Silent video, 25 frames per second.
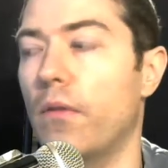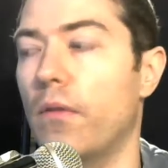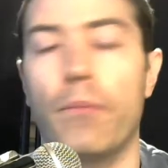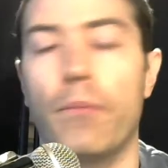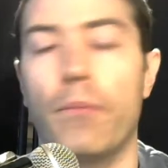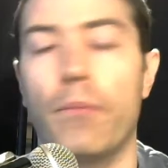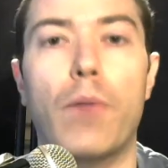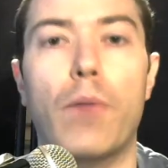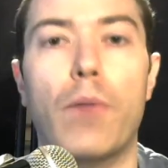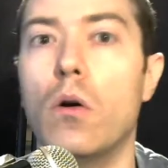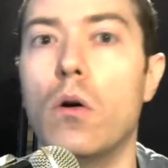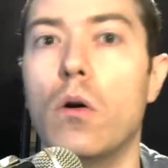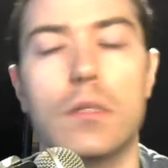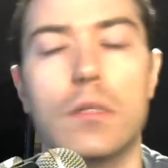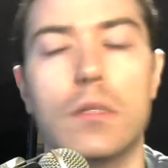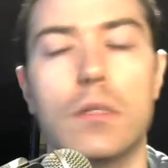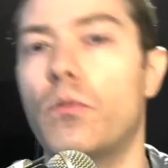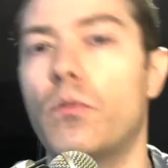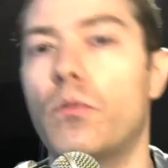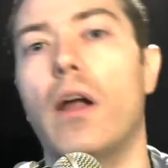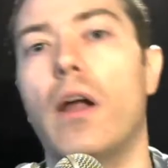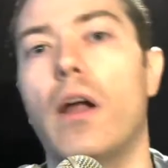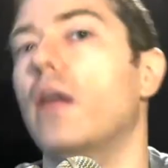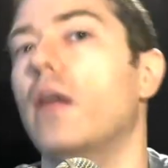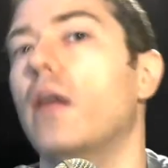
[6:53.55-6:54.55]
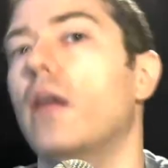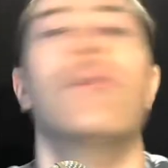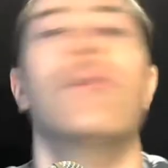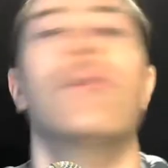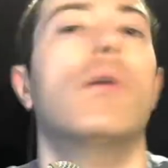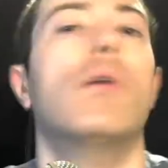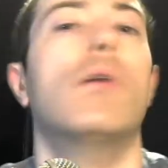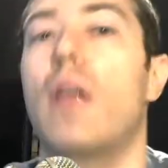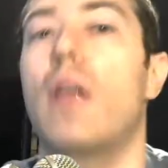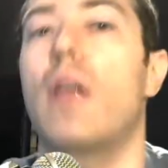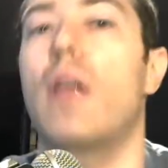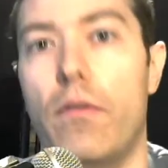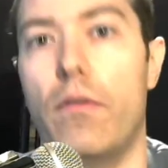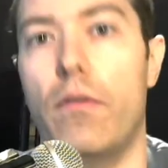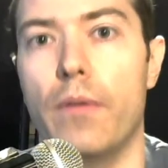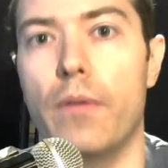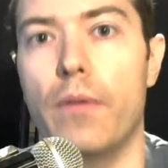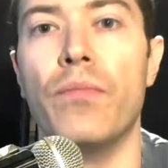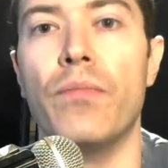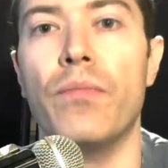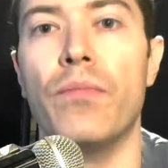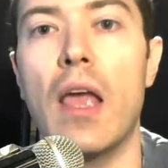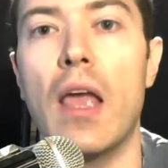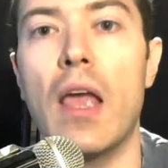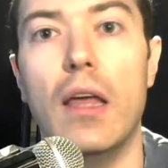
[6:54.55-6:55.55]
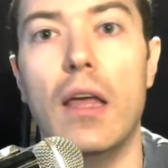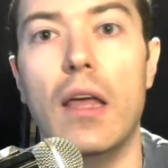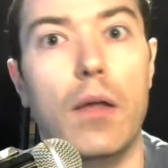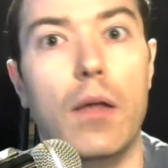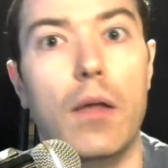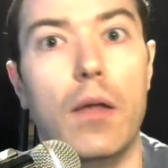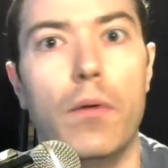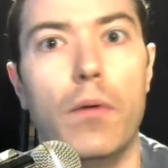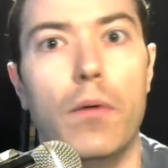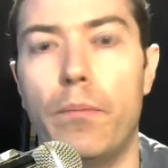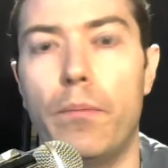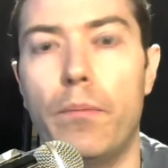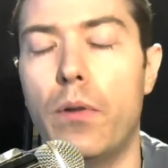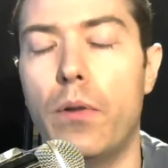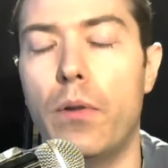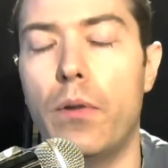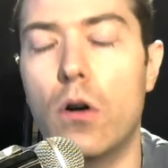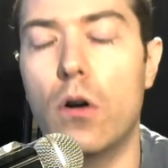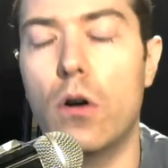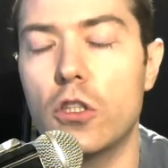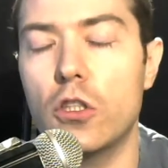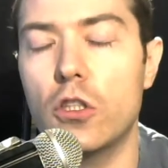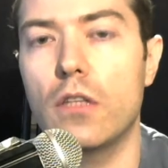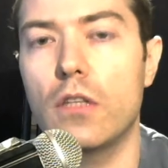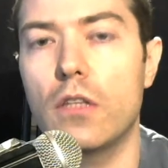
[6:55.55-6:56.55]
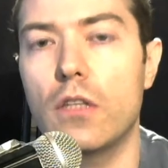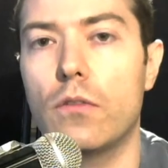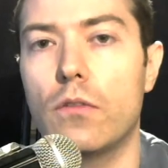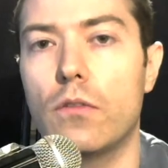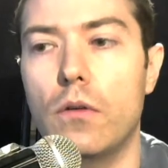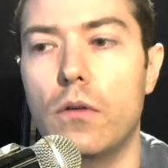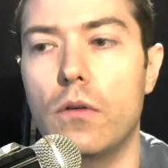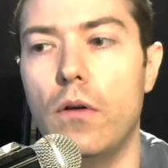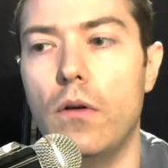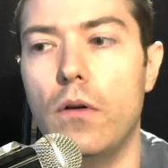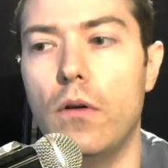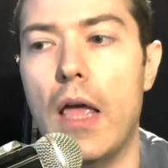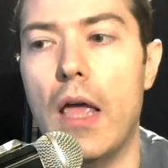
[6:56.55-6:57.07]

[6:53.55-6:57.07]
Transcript: Bones break, whatever. They will push it through,